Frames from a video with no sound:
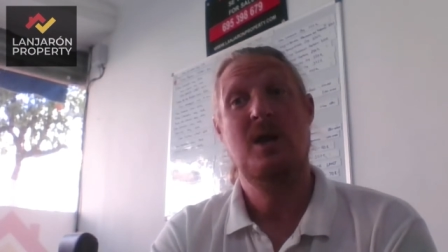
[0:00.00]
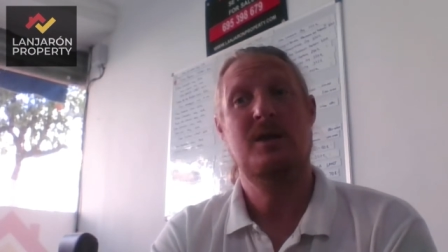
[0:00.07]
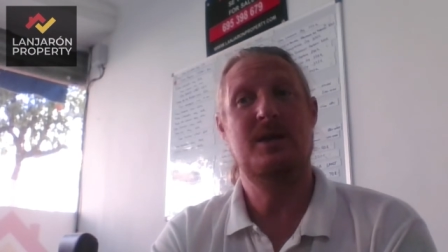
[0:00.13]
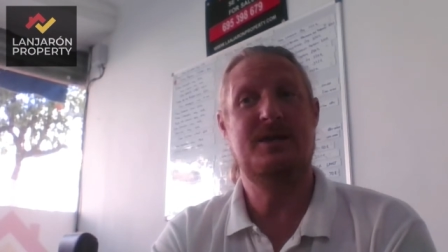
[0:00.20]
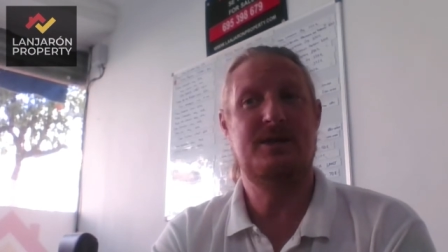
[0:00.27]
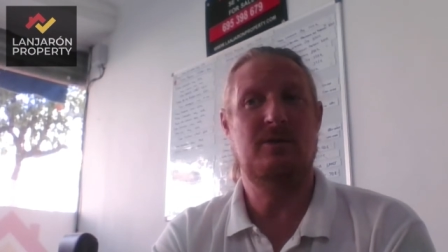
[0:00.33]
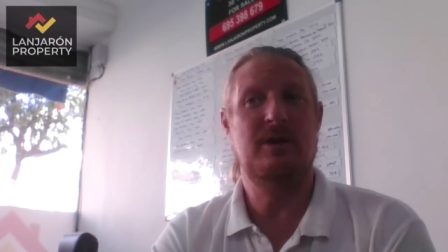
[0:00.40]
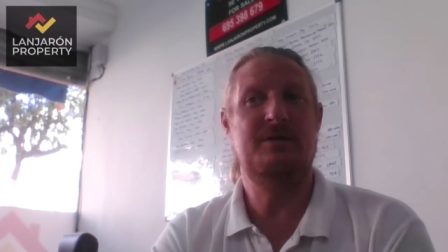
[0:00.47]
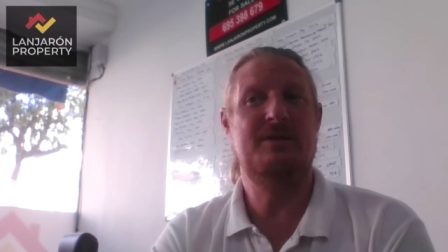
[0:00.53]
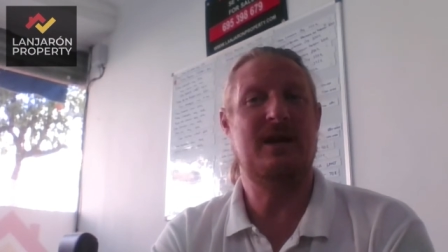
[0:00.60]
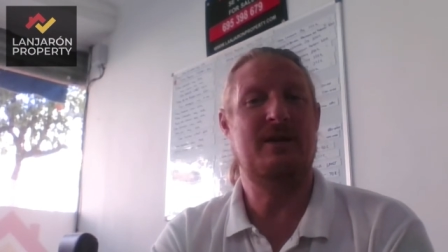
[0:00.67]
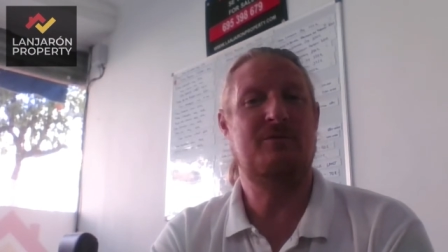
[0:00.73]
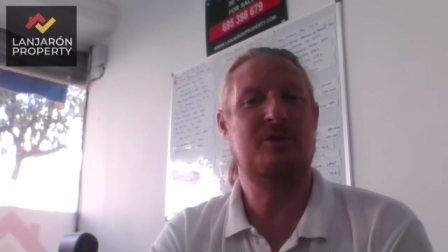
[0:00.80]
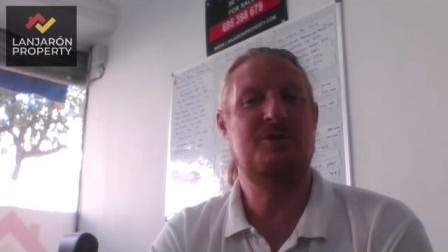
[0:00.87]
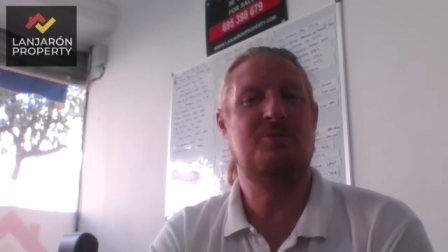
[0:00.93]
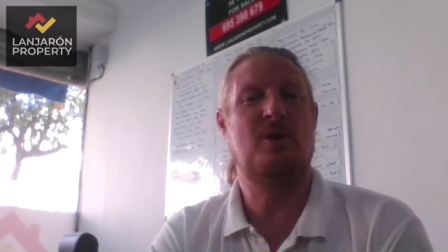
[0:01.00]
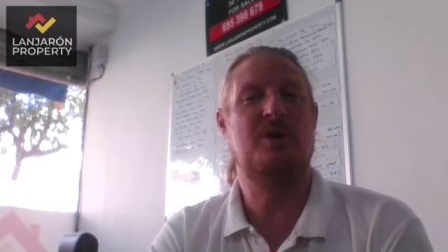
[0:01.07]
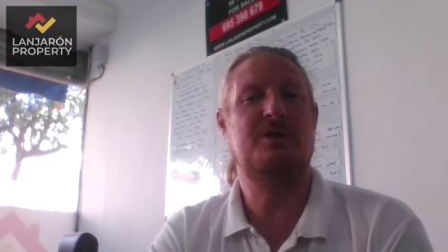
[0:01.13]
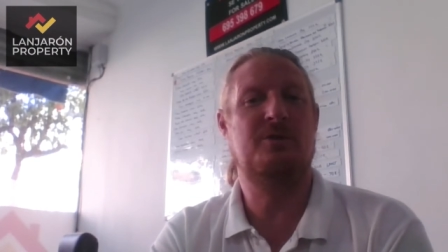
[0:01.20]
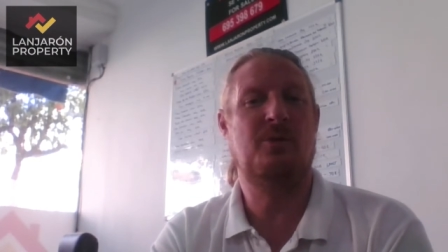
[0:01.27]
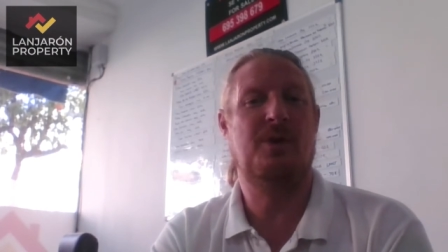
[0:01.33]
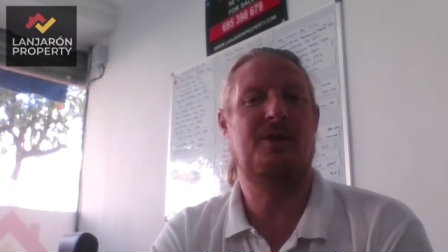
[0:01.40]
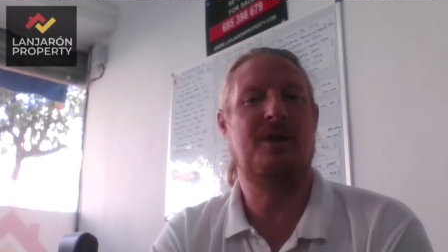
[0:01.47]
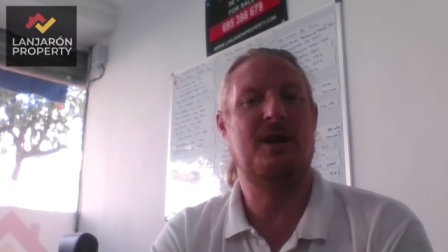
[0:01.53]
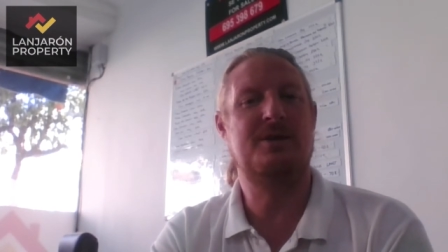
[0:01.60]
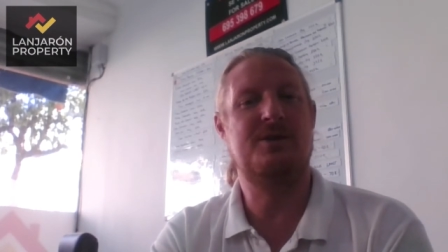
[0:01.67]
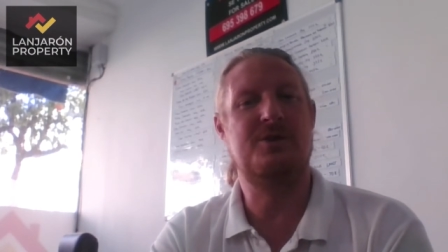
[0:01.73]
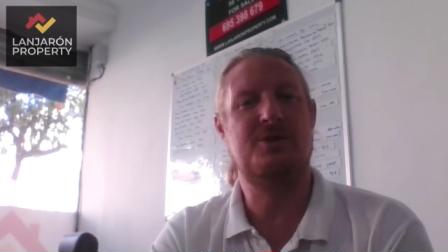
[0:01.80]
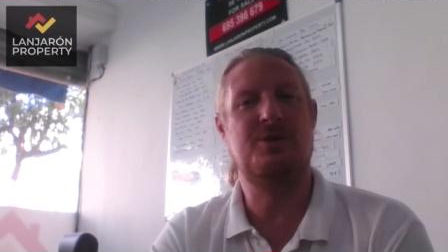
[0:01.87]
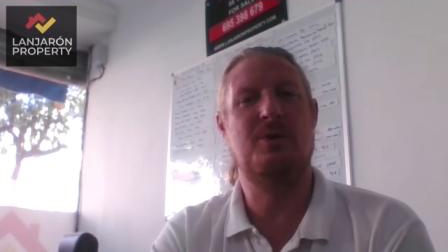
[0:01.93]
This still leaves an average price of
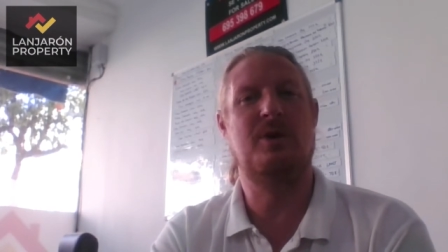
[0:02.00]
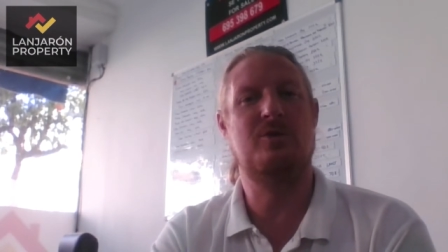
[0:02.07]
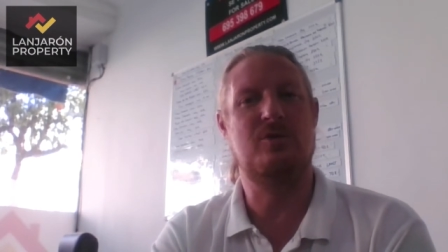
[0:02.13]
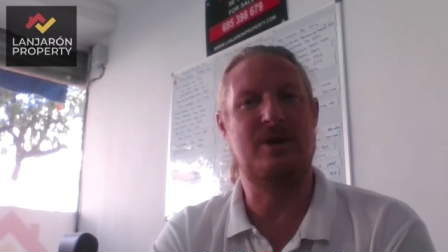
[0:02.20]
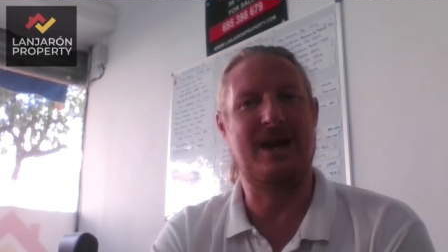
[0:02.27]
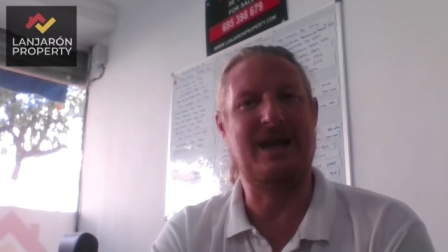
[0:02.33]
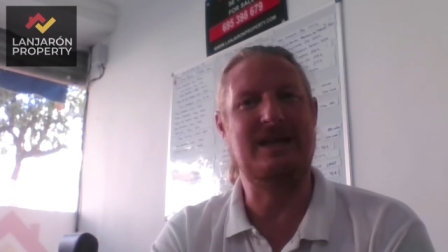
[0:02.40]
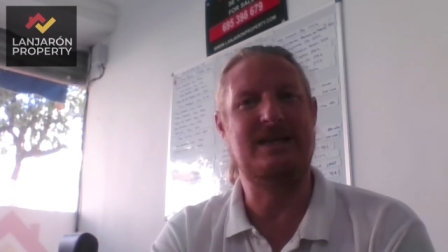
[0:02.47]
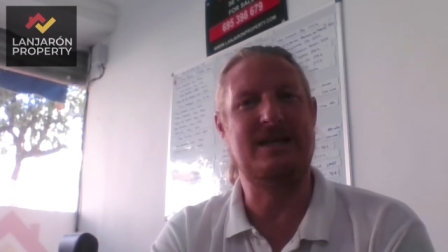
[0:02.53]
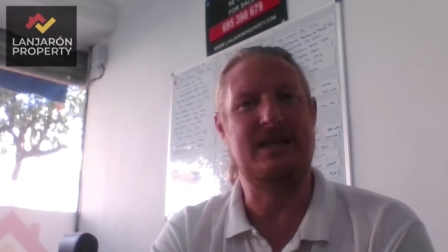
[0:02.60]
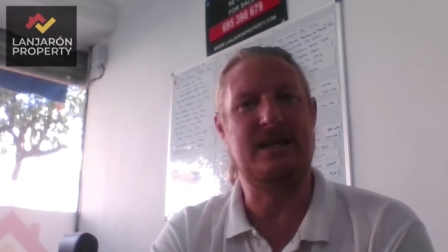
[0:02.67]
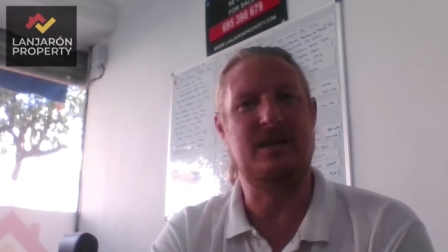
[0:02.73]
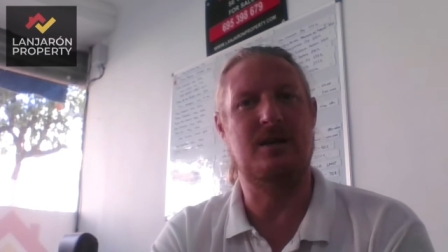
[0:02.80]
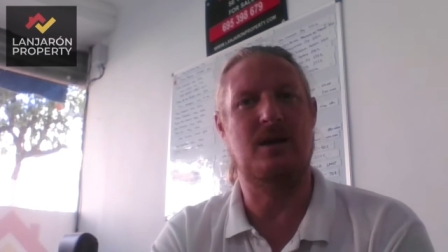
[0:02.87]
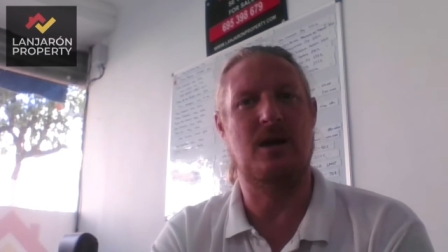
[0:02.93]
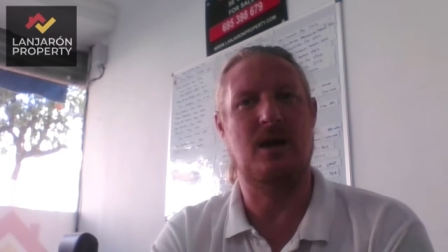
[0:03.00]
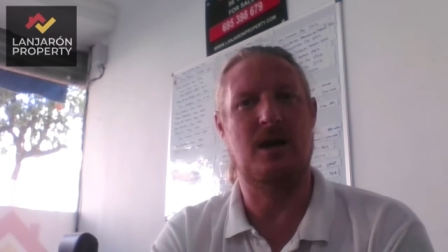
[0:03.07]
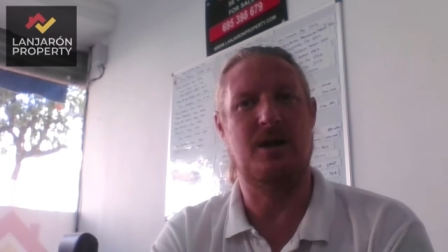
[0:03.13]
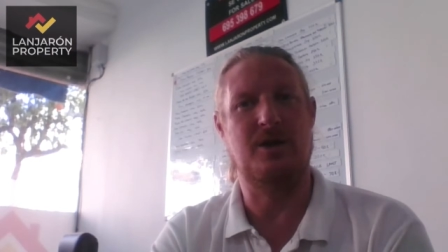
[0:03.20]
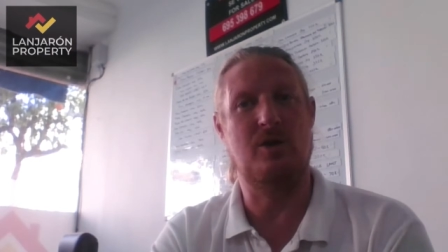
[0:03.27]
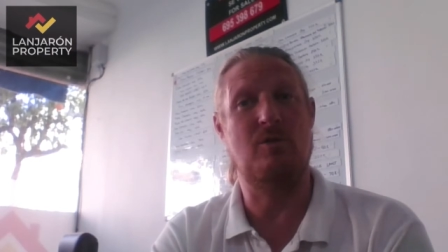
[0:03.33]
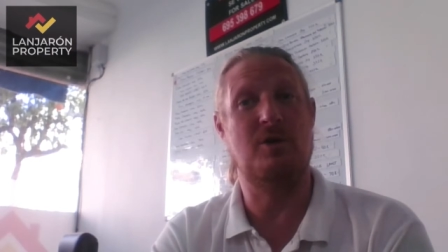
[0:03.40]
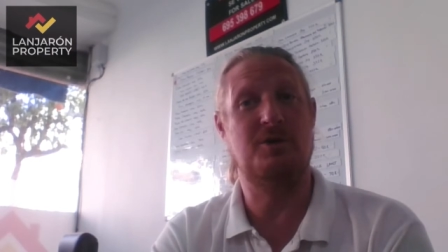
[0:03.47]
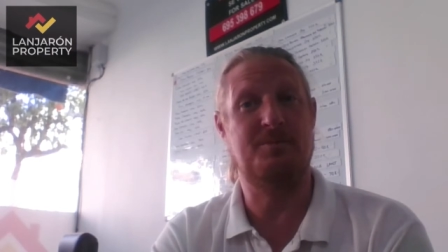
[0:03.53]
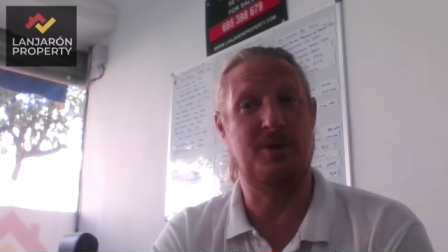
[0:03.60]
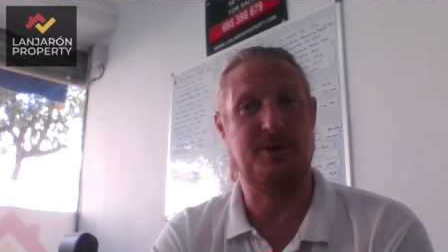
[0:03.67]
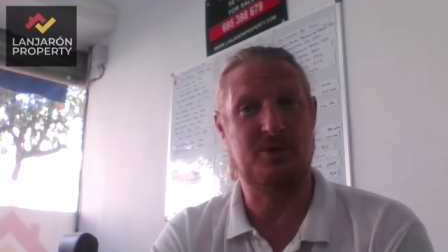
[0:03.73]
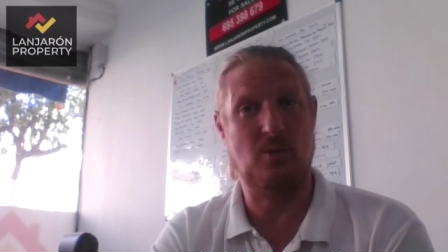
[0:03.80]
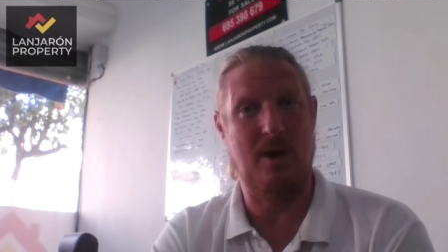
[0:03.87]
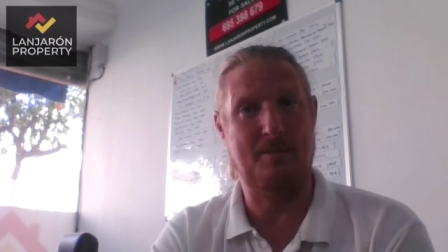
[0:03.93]
€1,218 per
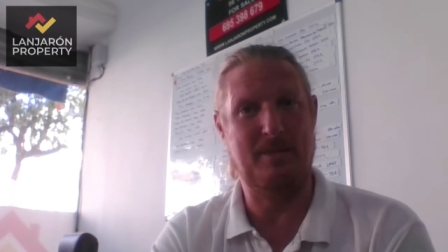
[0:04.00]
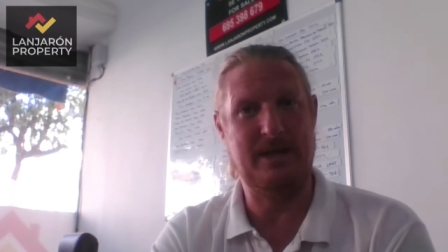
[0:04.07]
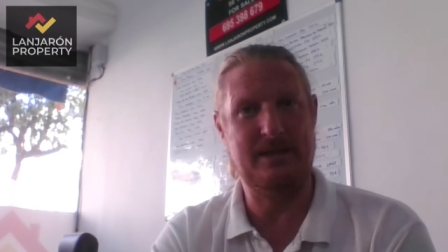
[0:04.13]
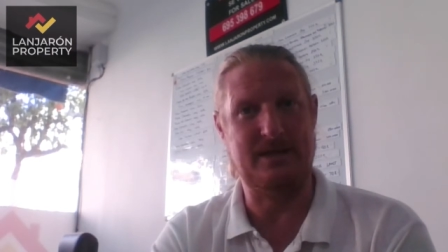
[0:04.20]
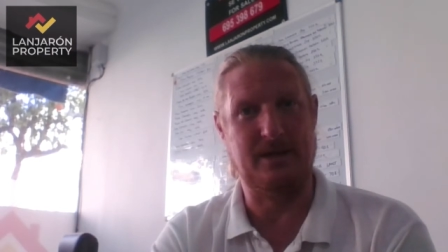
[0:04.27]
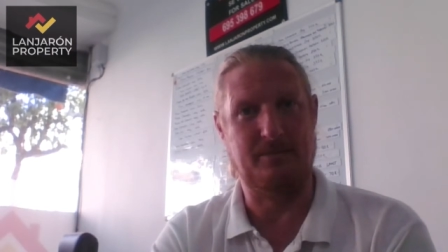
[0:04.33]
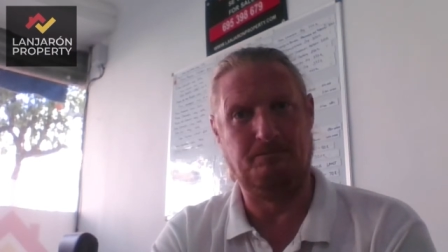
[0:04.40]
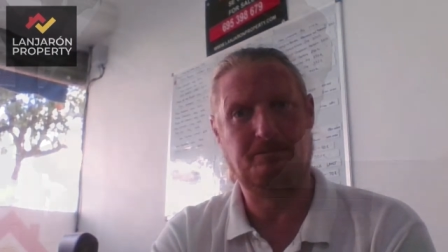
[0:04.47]
square metre.